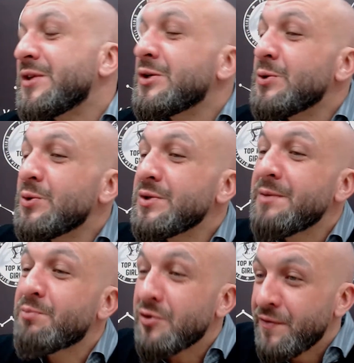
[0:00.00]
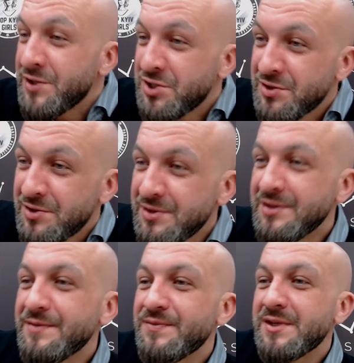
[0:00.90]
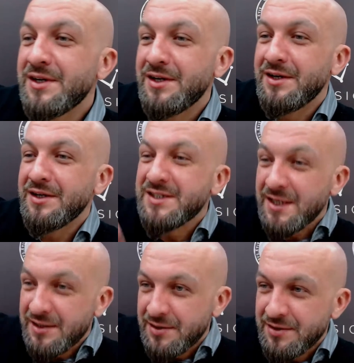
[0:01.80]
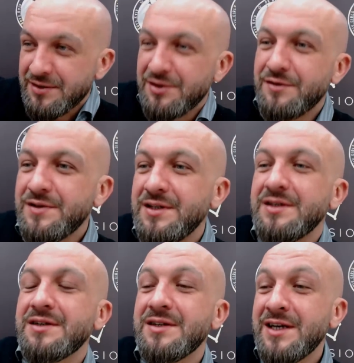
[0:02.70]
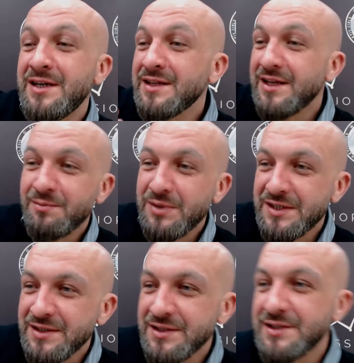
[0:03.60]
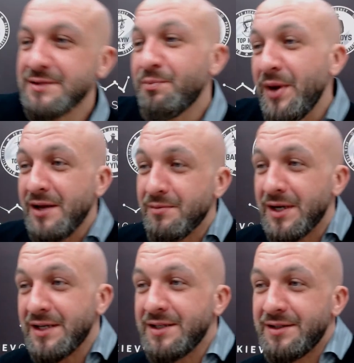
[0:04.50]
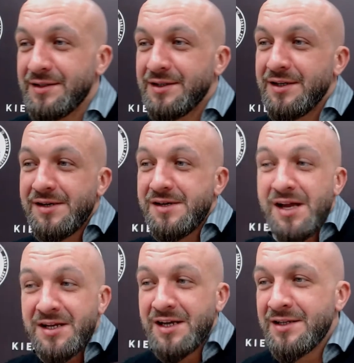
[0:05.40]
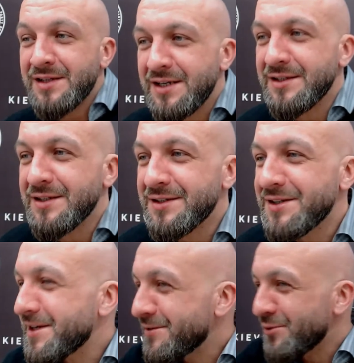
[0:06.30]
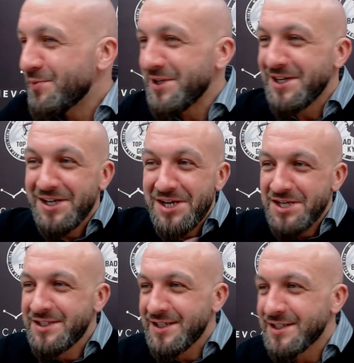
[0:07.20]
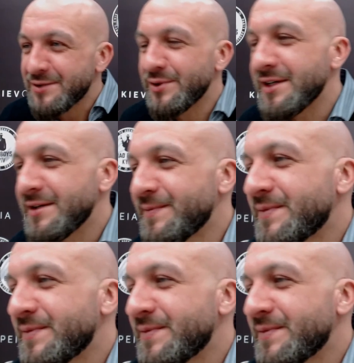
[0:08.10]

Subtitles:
to the professional sector of the getting laid business, paying money and getting laid. That would be the easiest way.